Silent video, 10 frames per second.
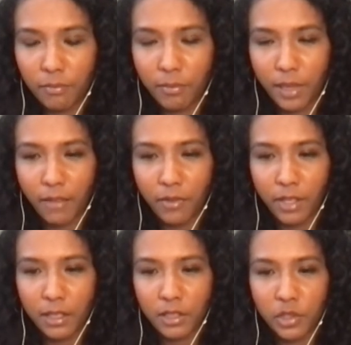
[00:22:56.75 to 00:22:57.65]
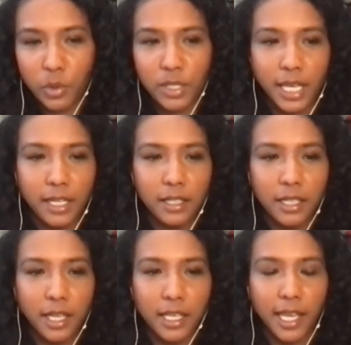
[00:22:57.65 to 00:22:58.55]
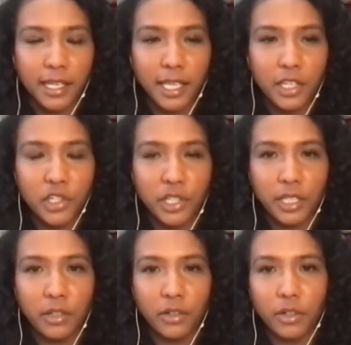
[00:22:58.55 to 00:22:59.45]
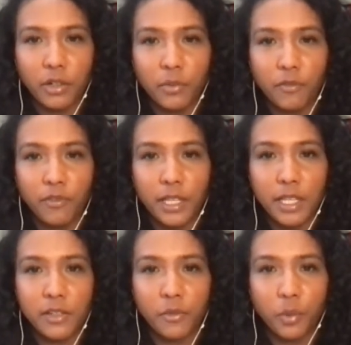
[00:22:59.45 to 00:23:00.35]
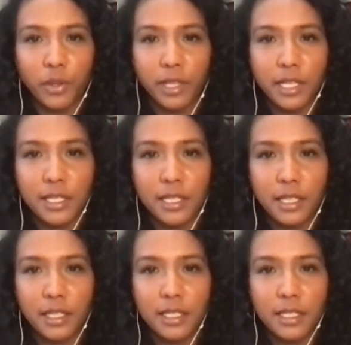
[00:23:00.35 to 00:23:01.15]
having suicidal ideation or feelings of worthlessness